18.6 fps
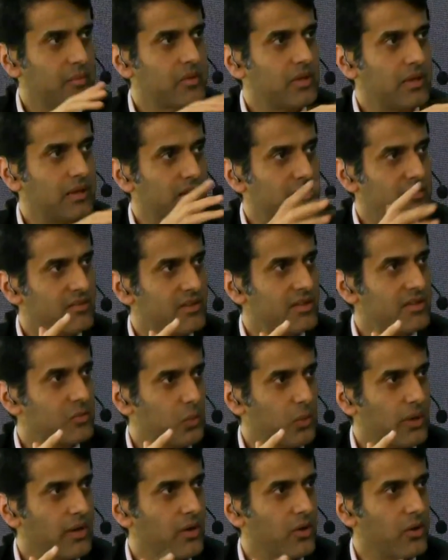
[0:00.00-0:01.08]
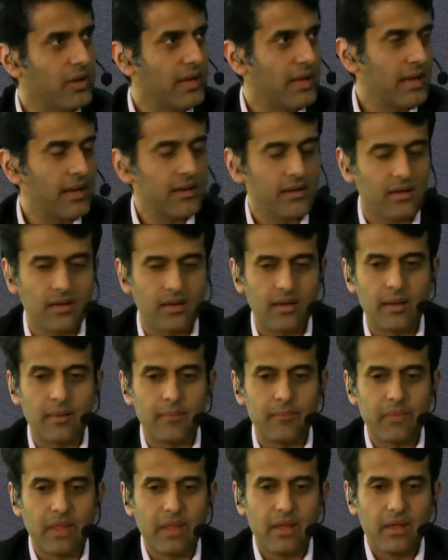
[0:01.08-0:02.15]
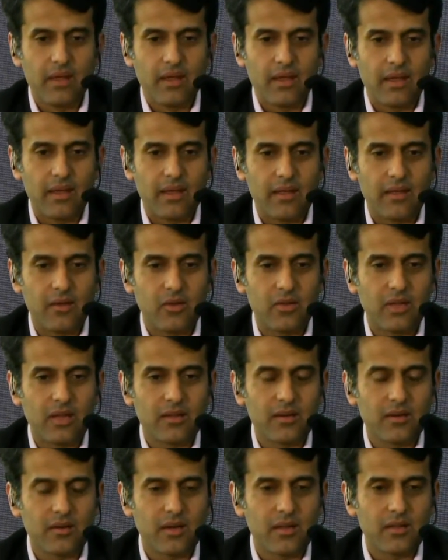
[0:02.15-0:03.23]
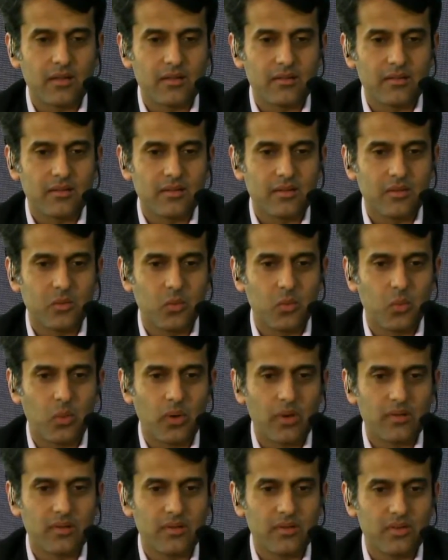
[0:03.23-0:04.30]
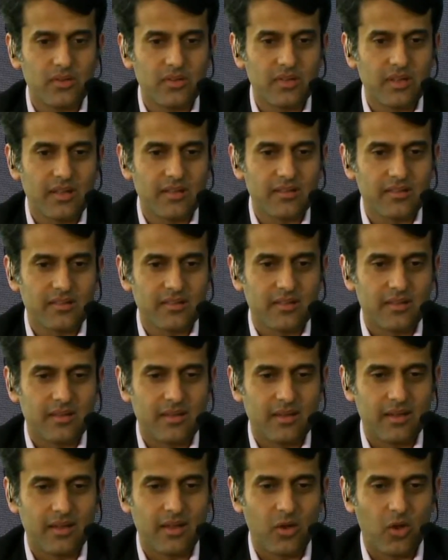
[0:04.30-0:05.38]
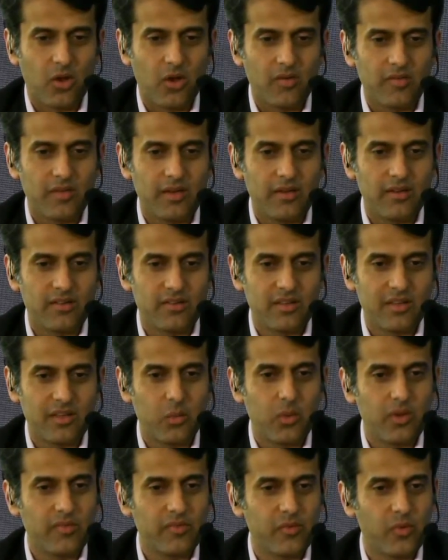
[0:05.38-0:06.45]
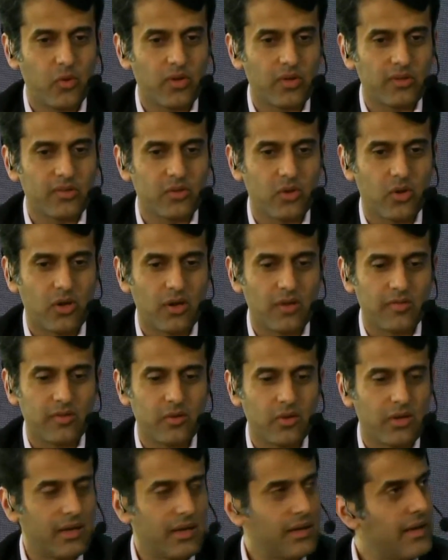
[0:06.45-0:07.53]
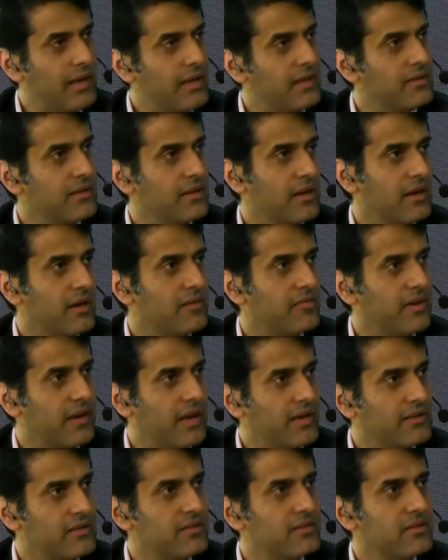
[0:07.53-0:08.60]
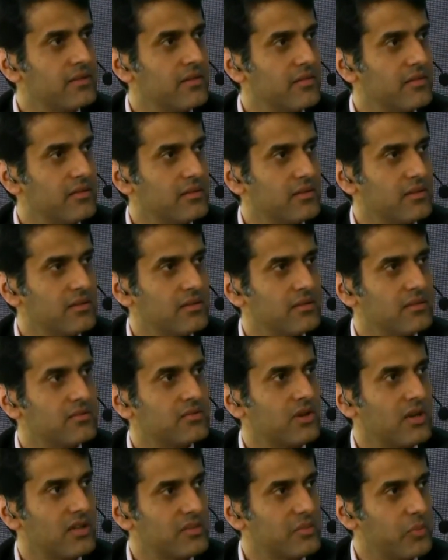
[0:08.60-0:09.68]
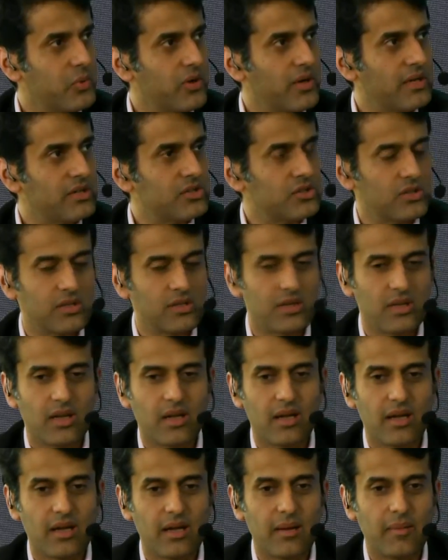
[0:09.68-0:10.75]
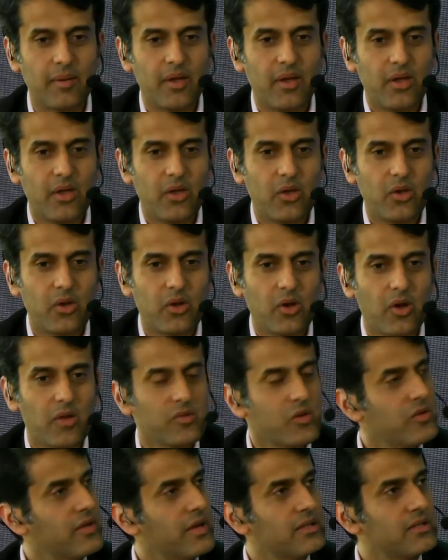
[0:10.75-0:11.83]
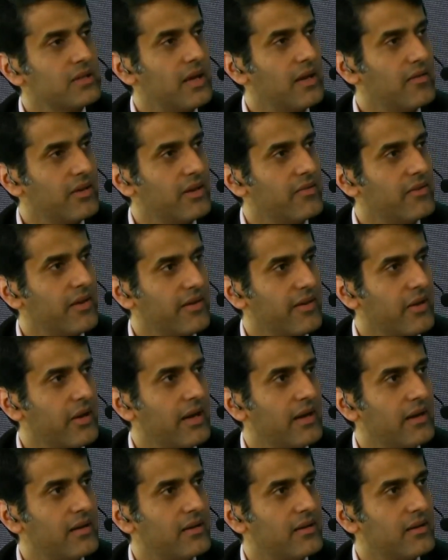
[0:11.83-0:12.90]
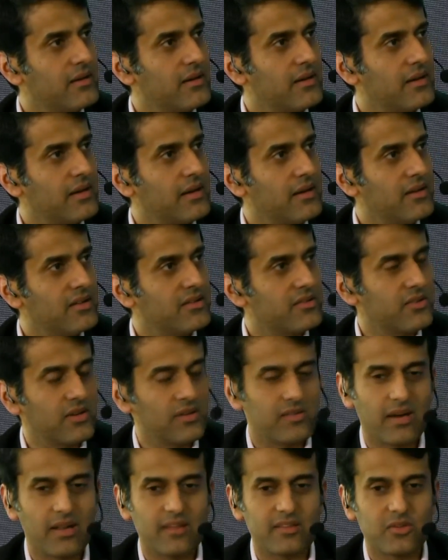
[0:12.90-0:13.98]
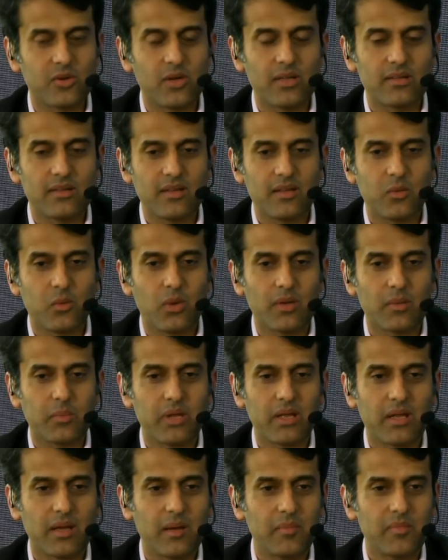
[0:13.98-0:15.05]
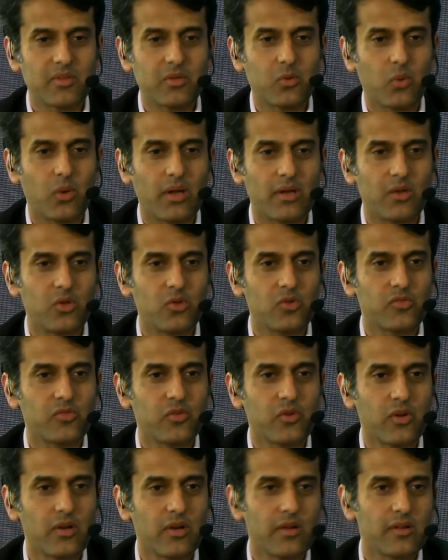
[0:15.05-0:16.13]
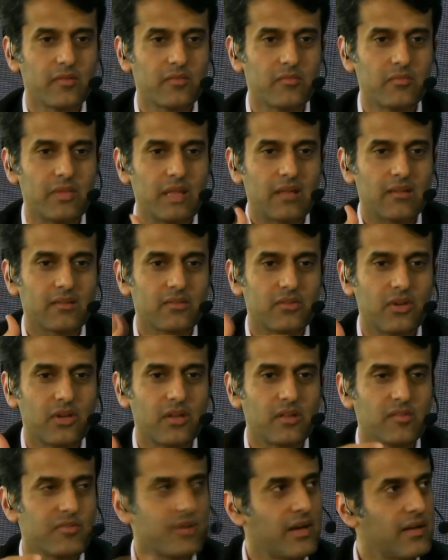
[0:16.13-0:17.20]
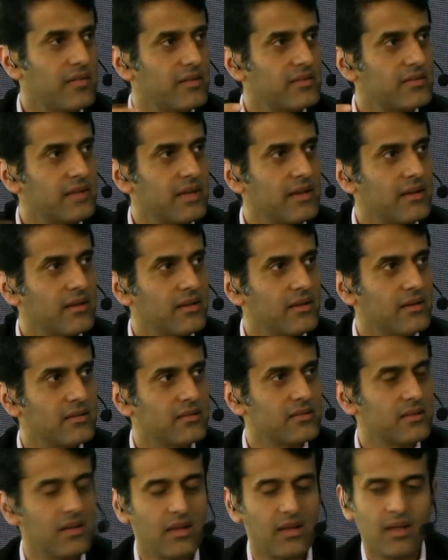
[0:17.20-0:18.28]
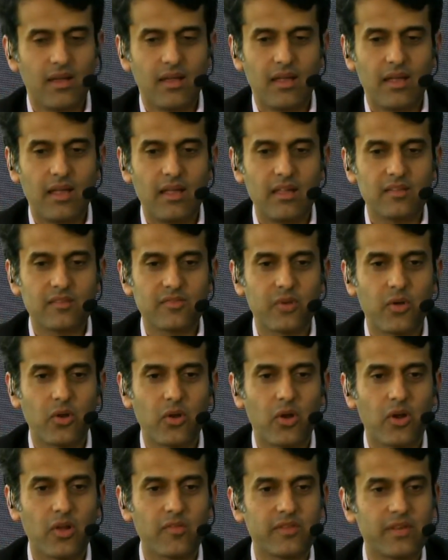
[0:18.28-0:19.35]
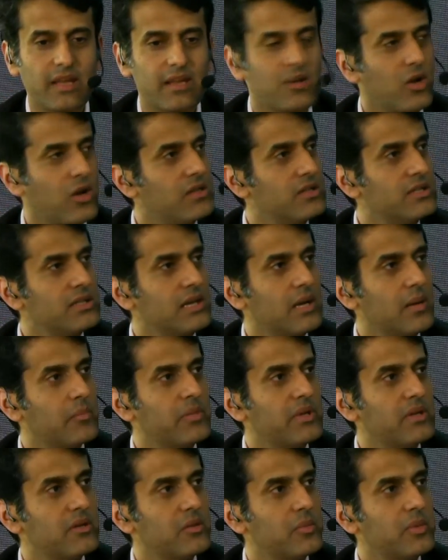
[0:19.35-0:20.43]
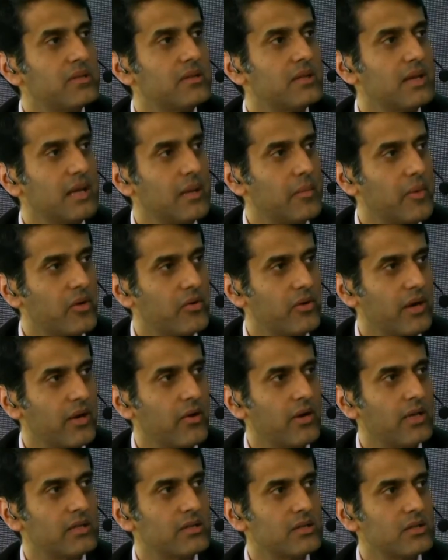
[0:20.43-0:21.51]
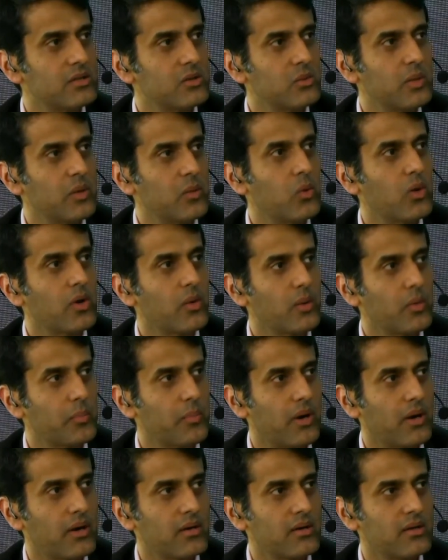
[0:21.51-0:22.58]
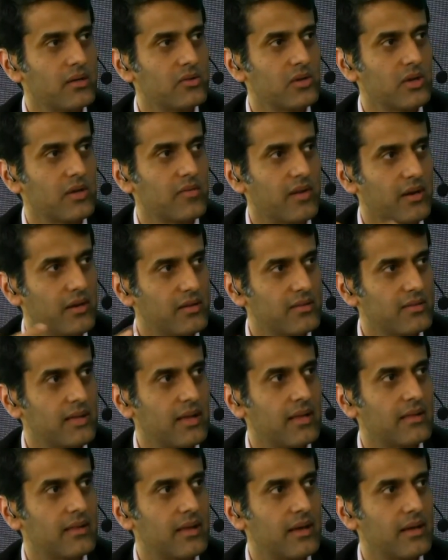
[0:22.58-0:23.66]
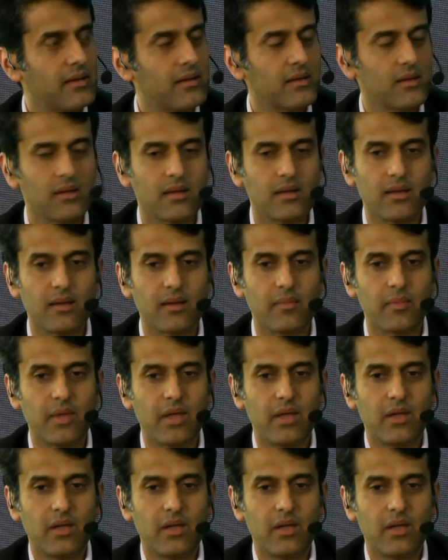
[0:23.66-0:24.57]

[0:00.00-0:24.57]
some of the industries we're looking at. Um, eh, you know, the other other what is interesting is a lot of industry that we focused on. If you look at healthcare, financial services, transportation, uh, you know, a lot of those are actually heavily regulated uh, industries, right? And so I think what becomes quite useful next three years, five years, ten years is for a lot of technology companies to be thinking about regulation, to be working with partners who kind of understand that. Uh,